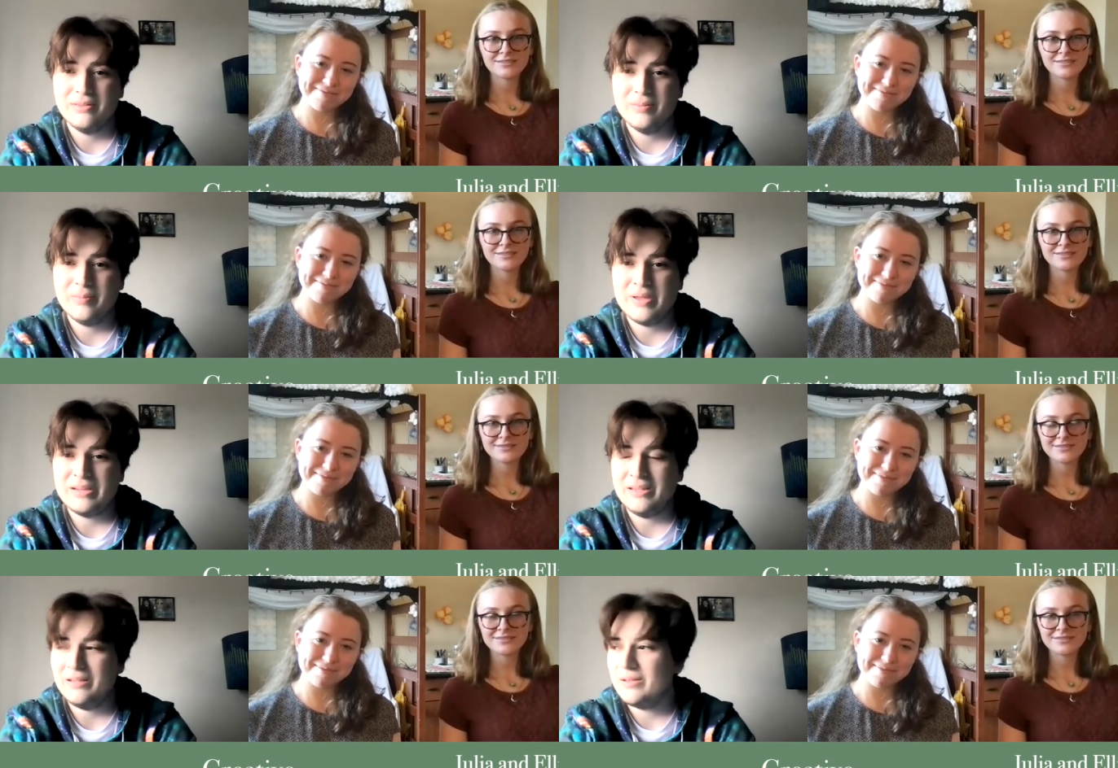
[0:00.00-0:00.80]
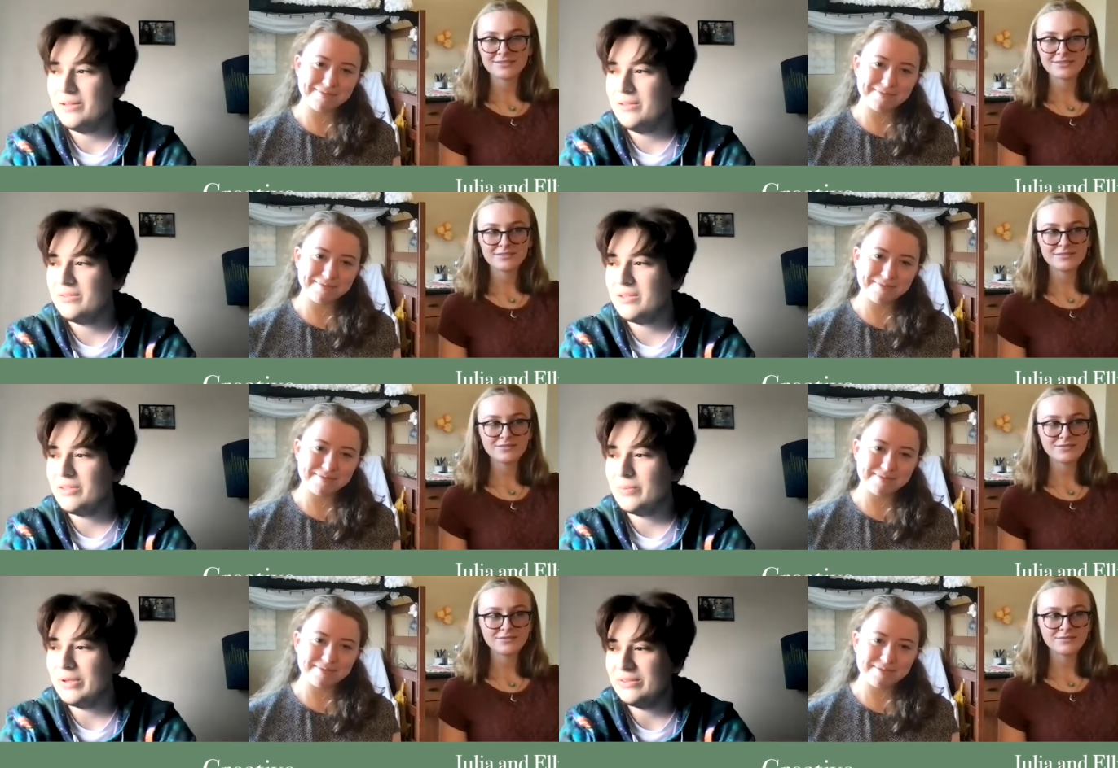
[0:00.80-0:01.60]
Speaker 1: many
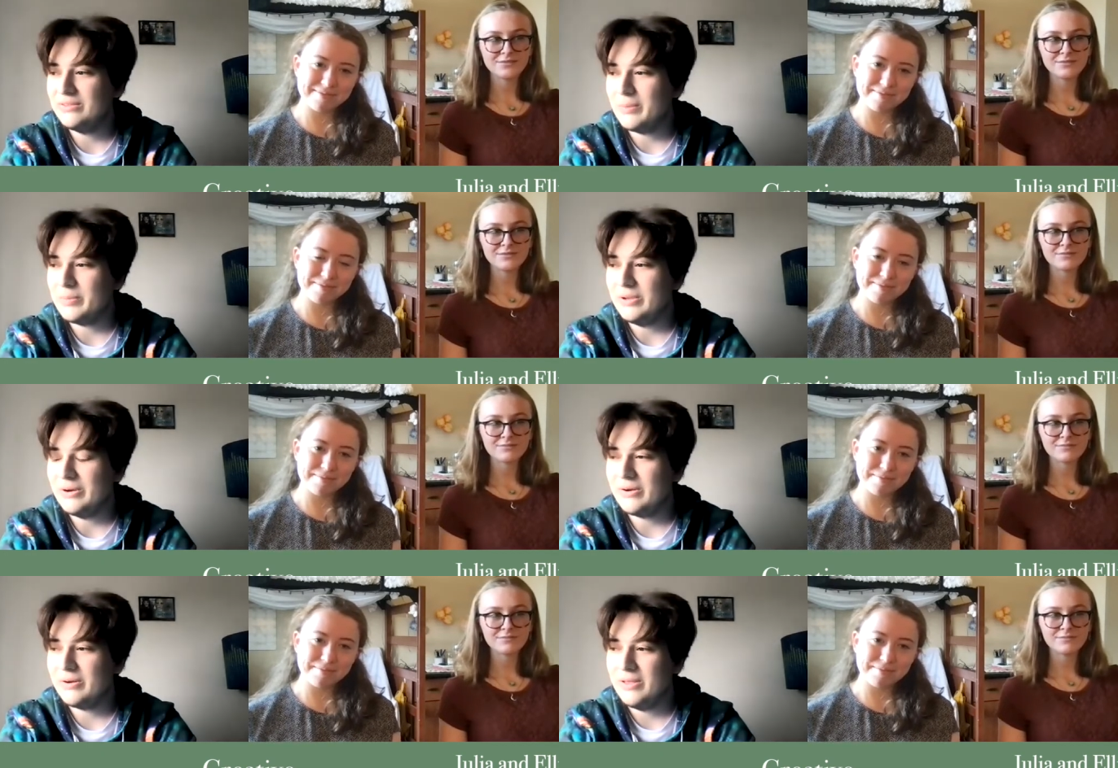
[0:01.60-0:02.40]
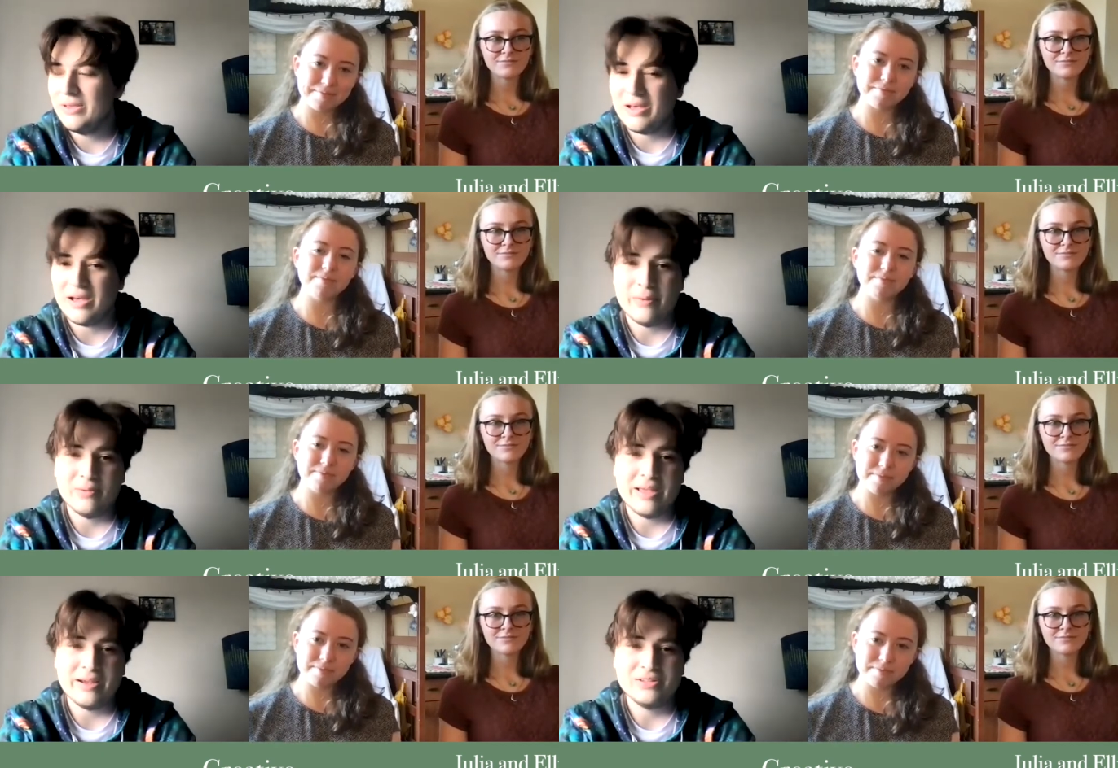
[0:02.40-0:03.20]
Southern places up here. I
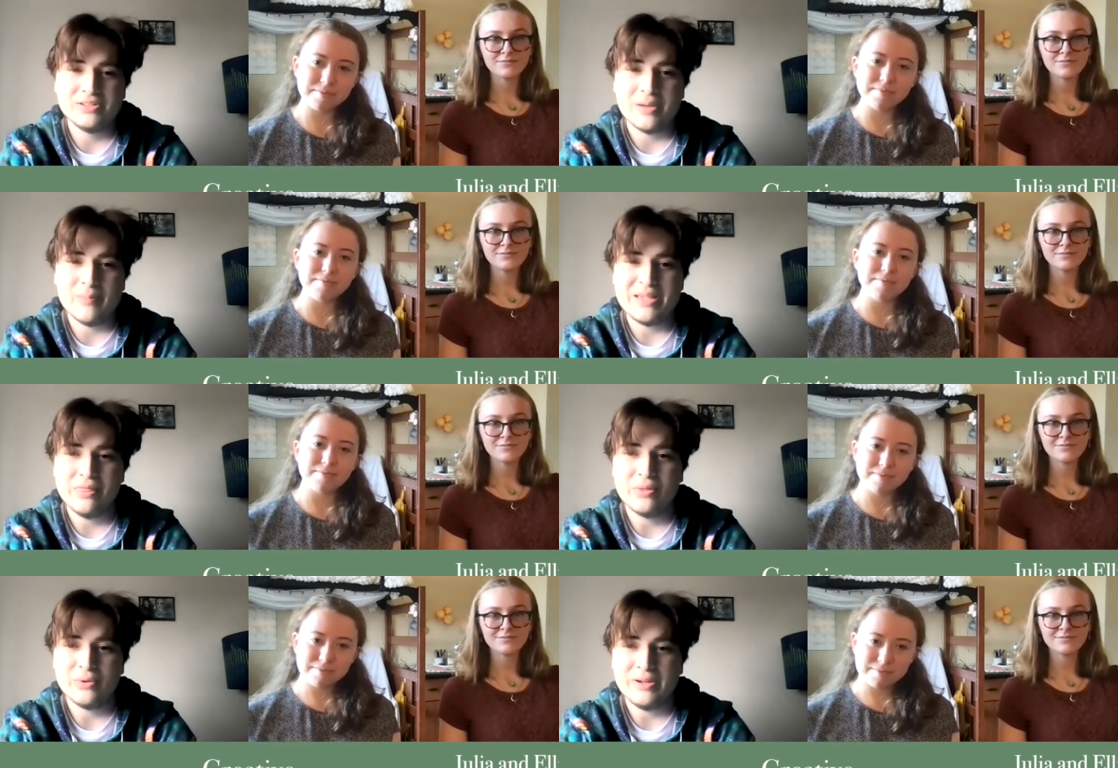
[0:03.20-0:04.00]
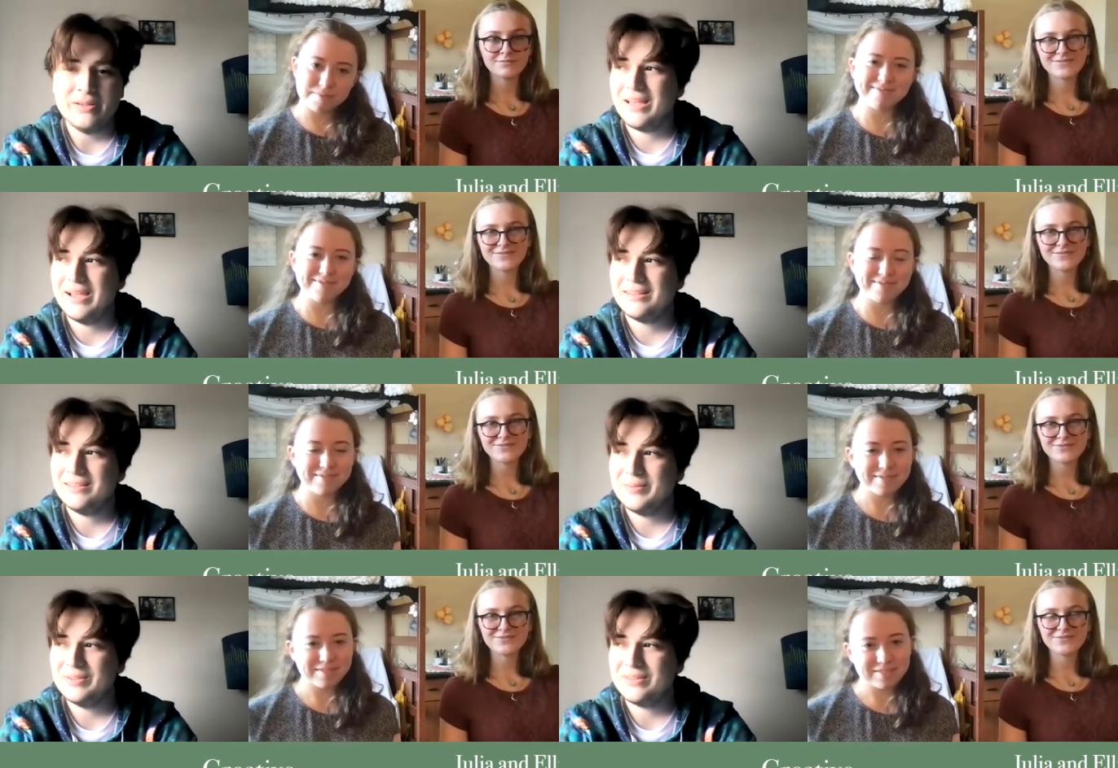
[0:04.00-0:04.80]
would like just a meat and three. I guess
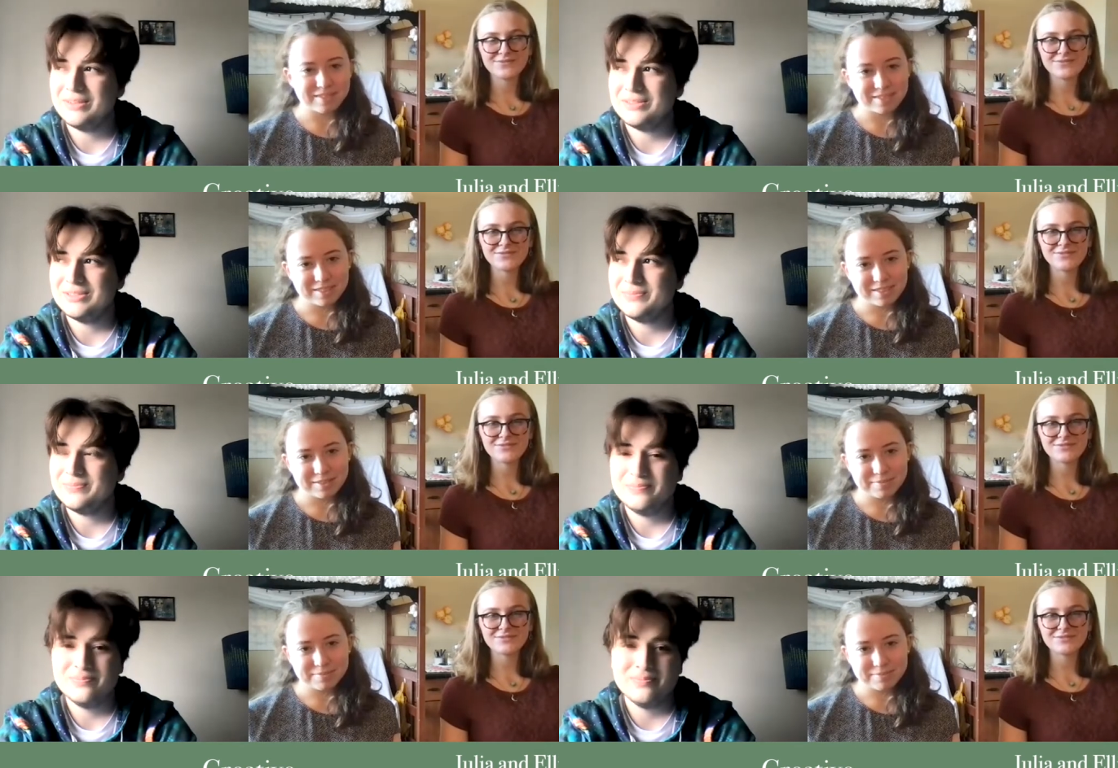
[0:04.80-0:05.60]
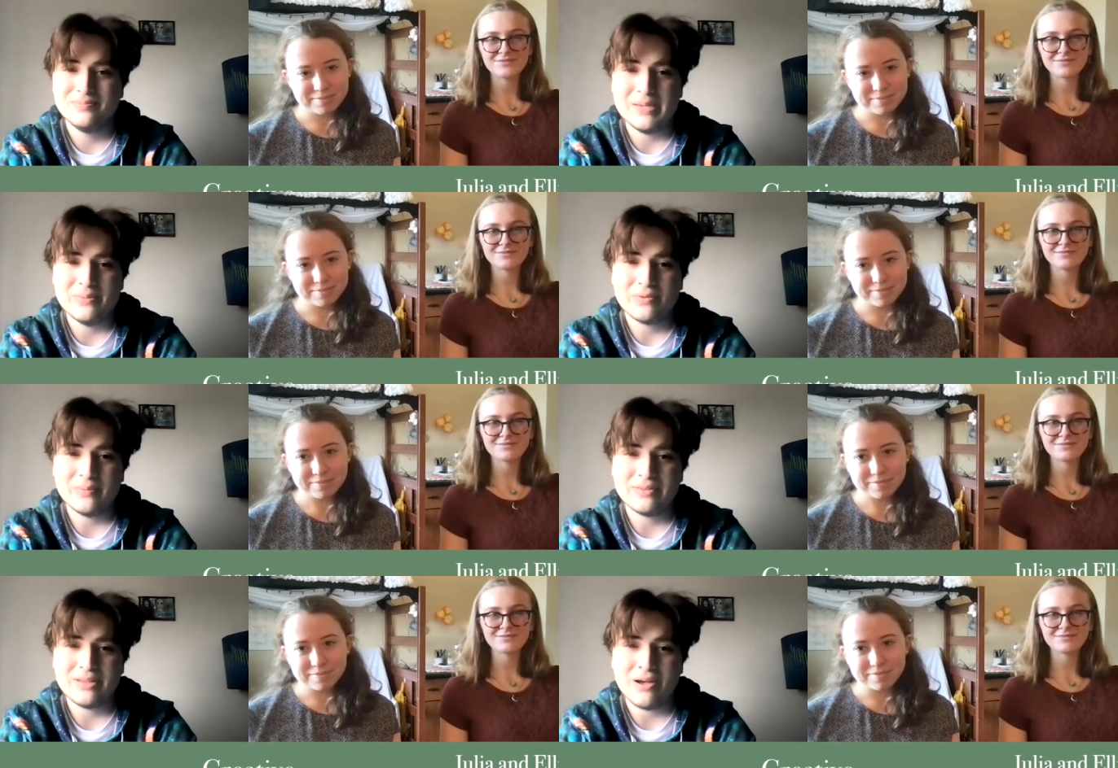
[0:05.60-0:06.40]
I miss like just people from
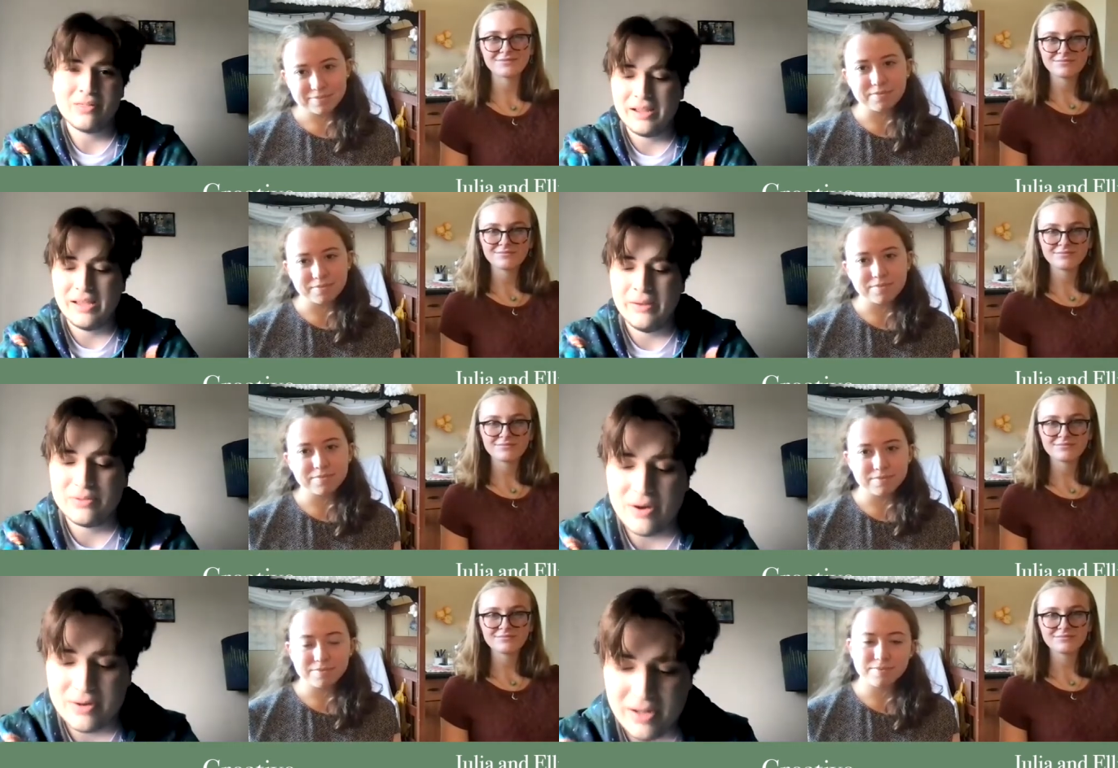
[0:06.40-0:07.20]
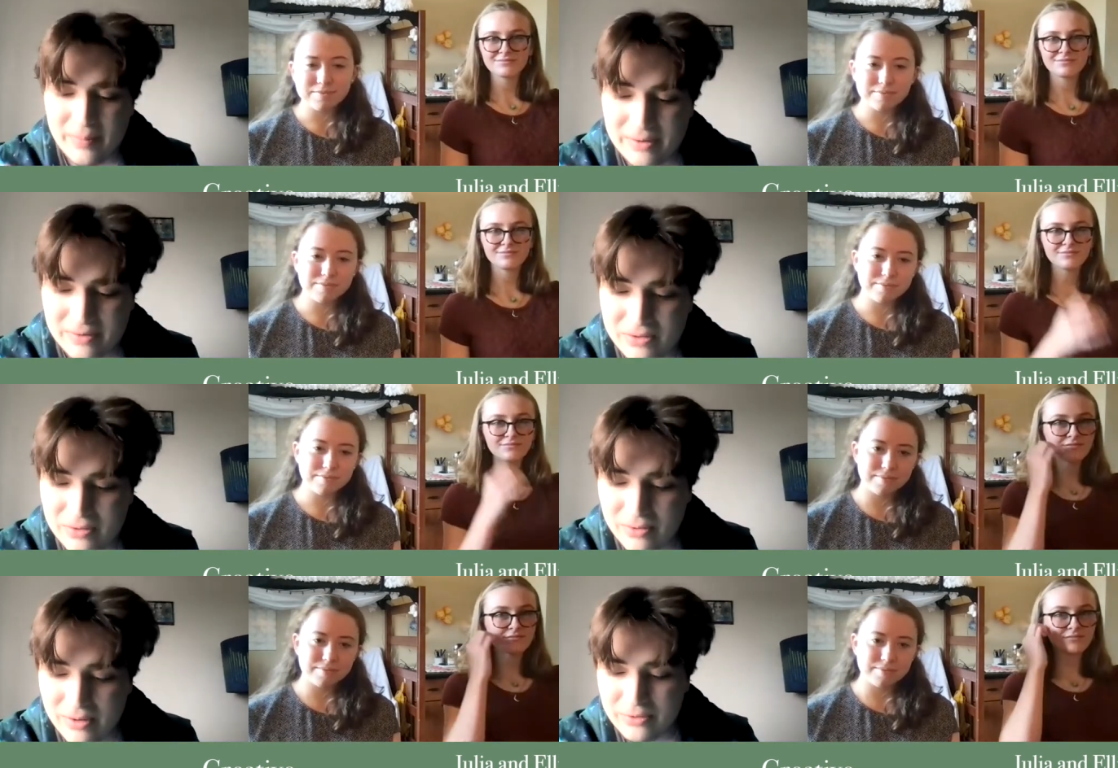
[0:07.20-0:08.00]
the South. It was hard coming
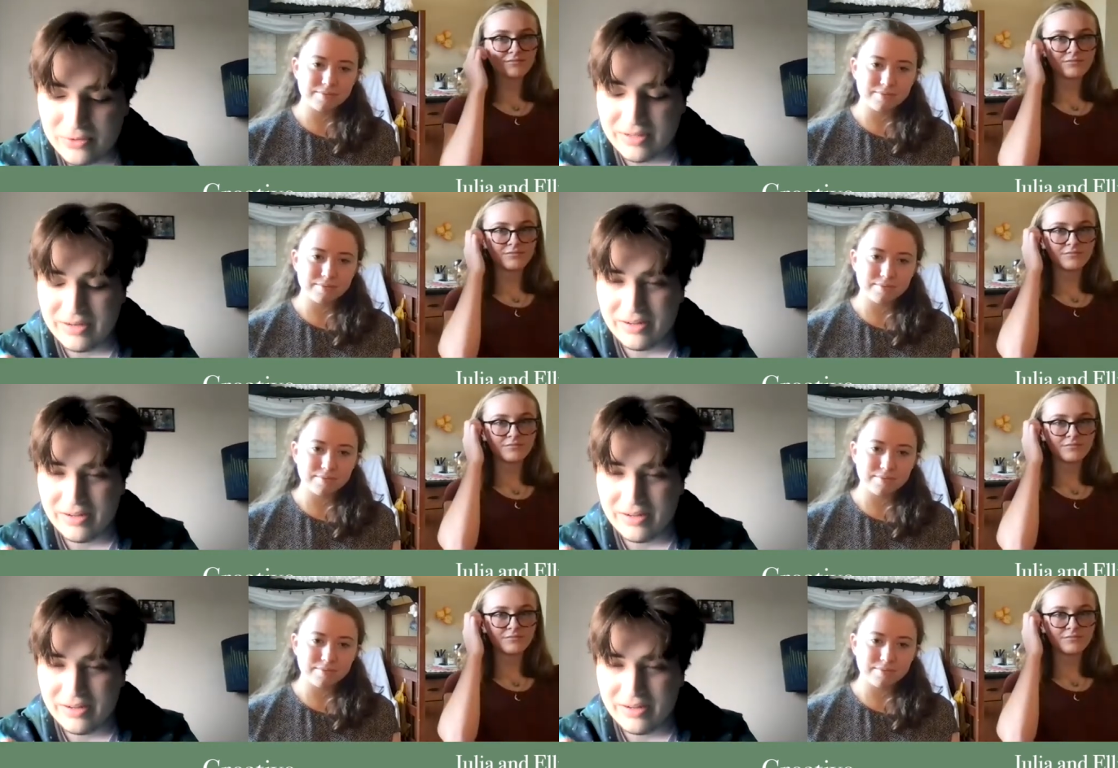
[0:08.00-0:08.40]
to a new city,